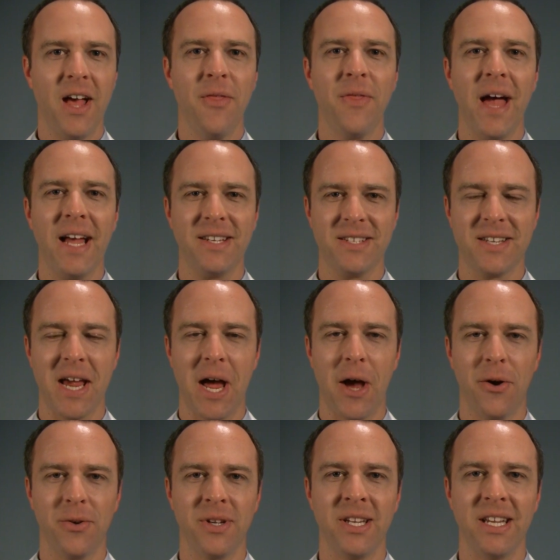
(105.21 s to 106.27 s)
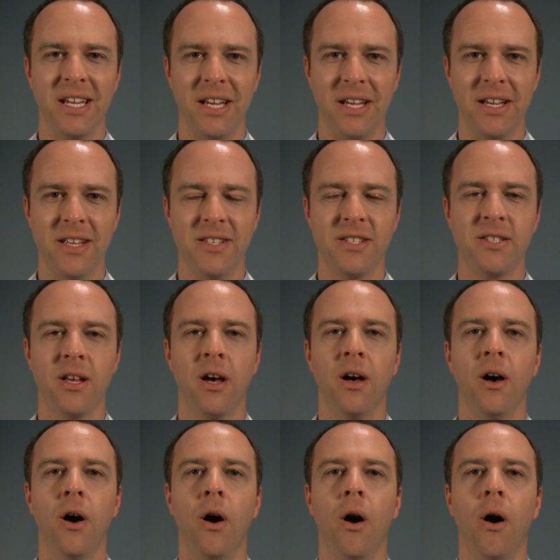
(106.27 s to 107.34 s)
That sound is
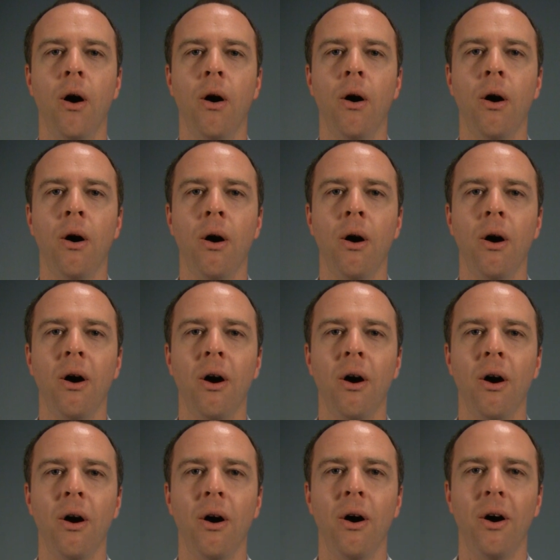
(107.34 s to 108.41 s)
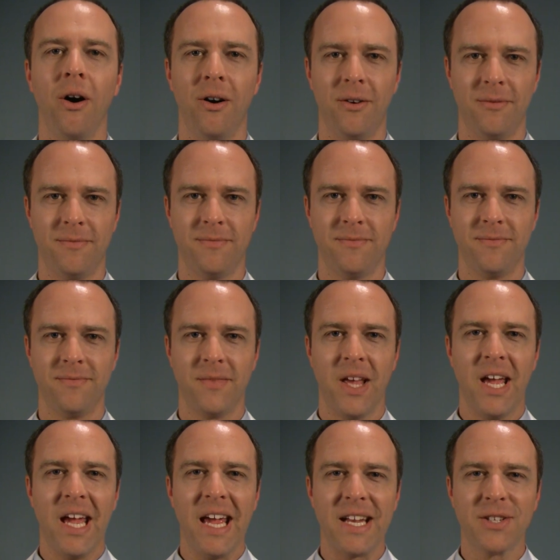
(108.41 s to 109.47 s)
all.
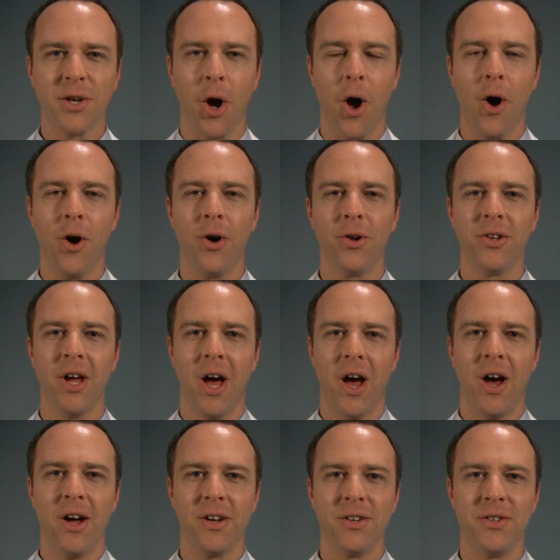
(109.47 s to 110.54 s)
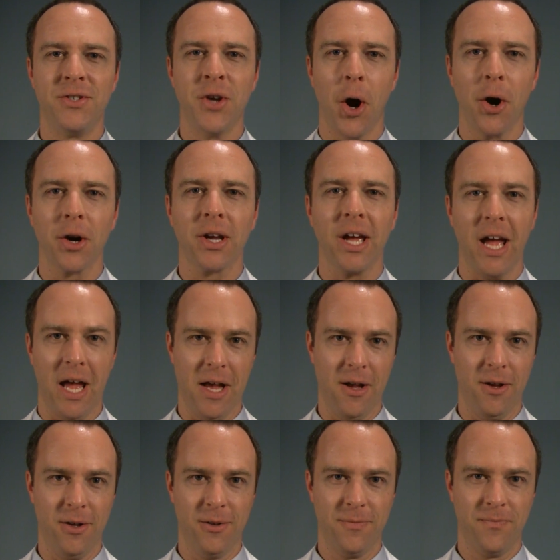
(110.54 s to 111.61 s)
It's called dark
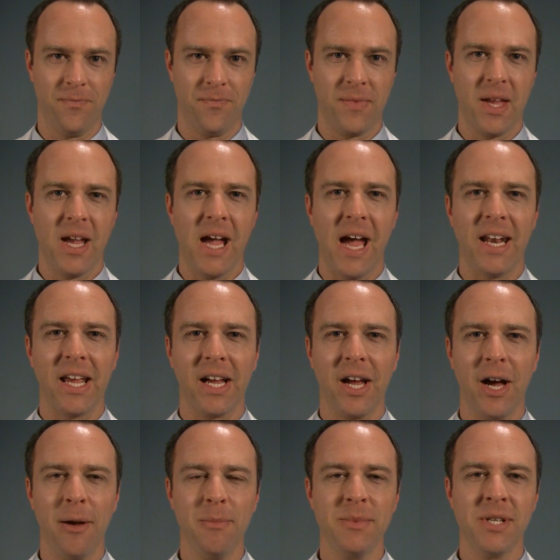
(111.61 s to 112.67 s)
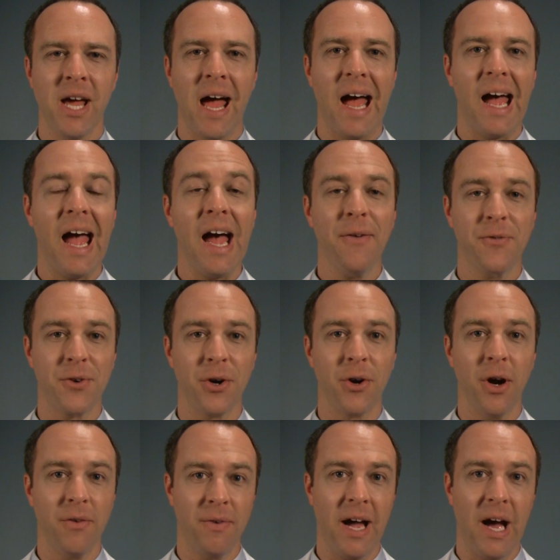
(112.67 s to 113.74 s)
L. And it comes after
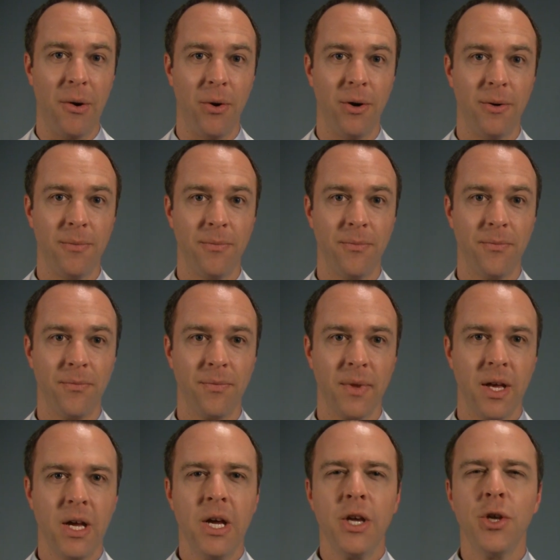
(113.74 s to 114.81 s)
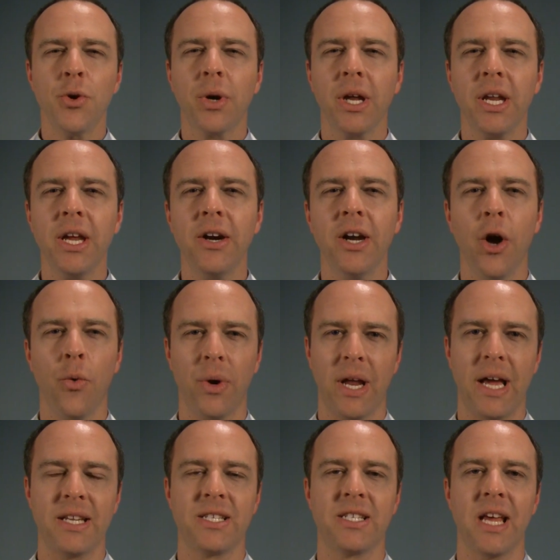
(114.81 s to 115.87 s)
a vowel. You can hear it when
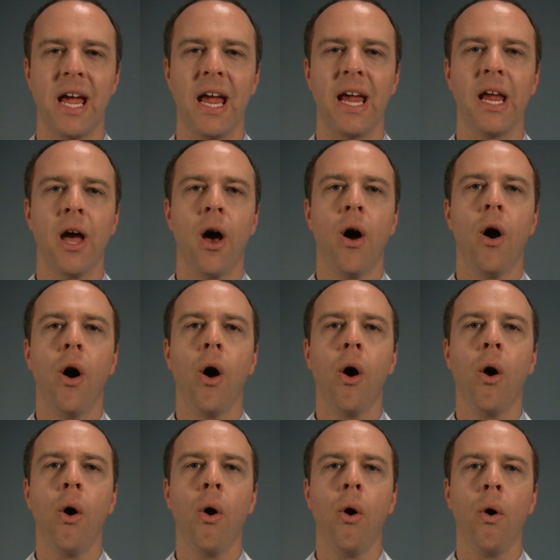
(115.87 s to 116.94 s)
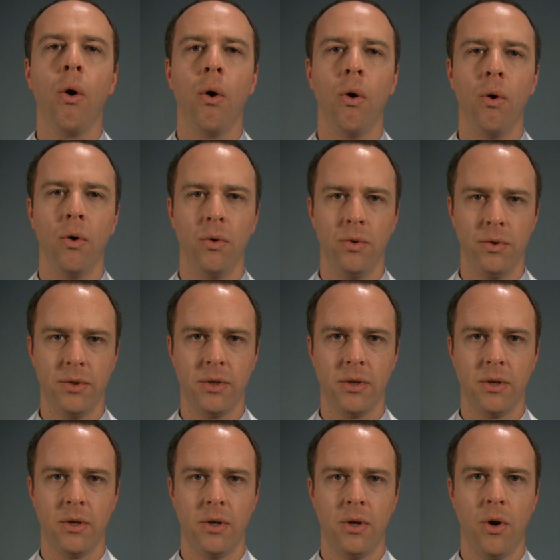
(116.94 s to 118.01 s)
I say old
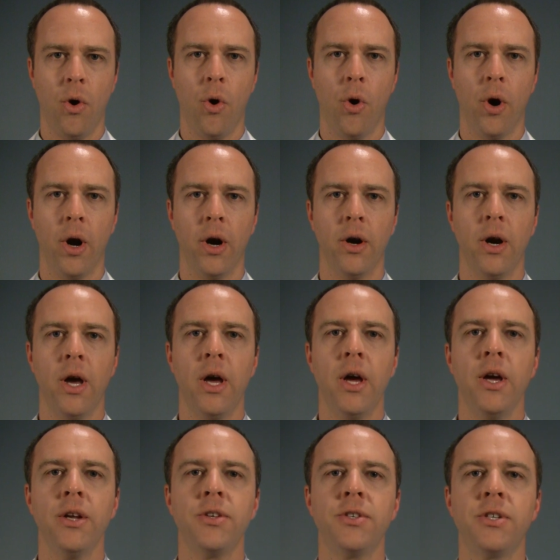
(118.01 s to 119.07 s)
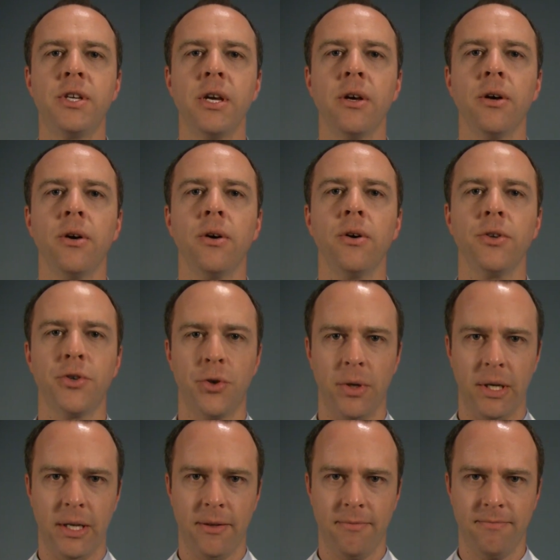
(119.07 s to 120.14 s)
or
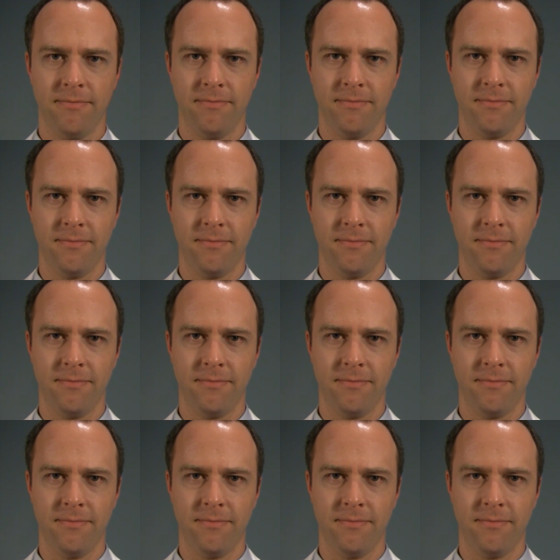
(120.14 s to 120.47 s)
children.